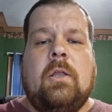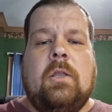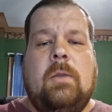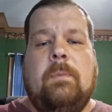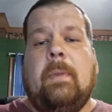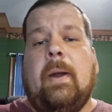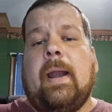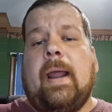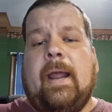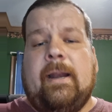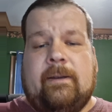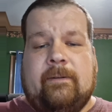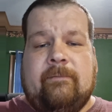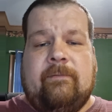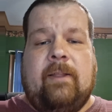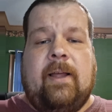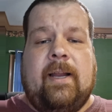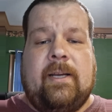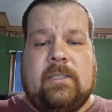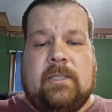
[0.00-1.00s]
you might have to
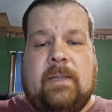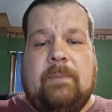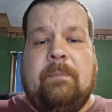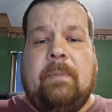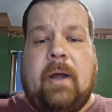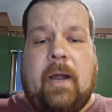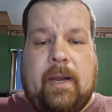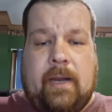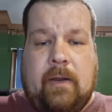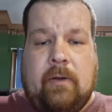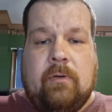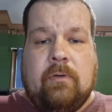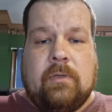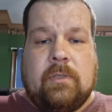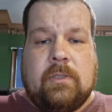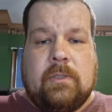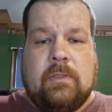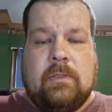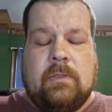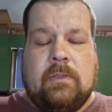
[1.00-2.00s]
flash the
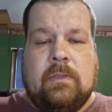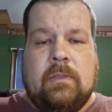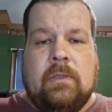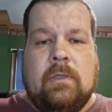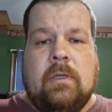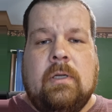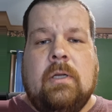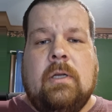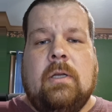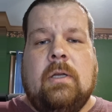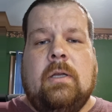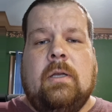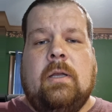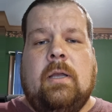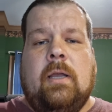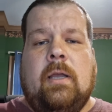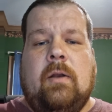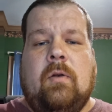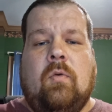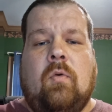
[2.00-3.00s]
BIOS
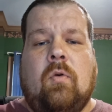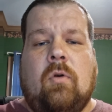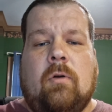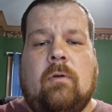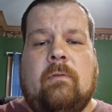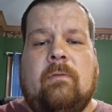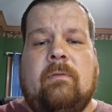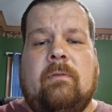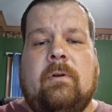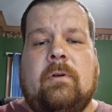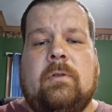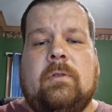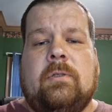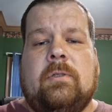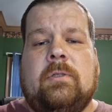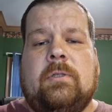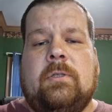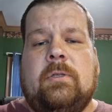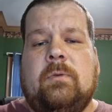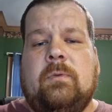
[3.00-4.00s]
in order
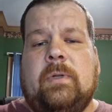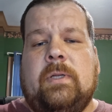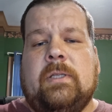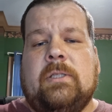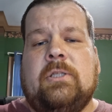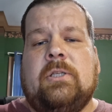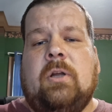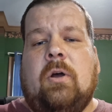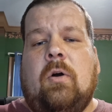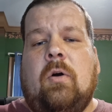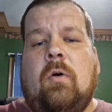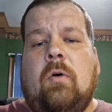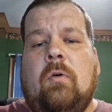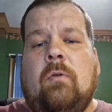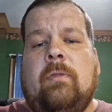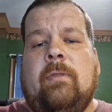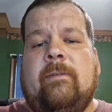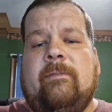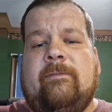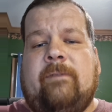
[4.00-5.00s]
to
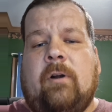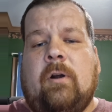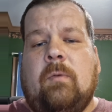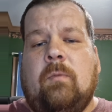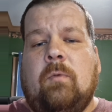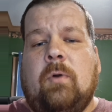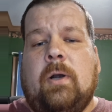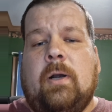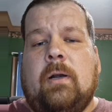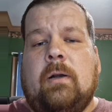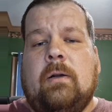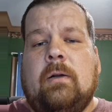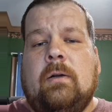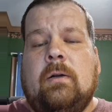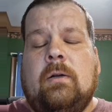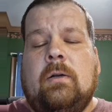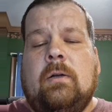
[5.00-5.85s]
install the firmware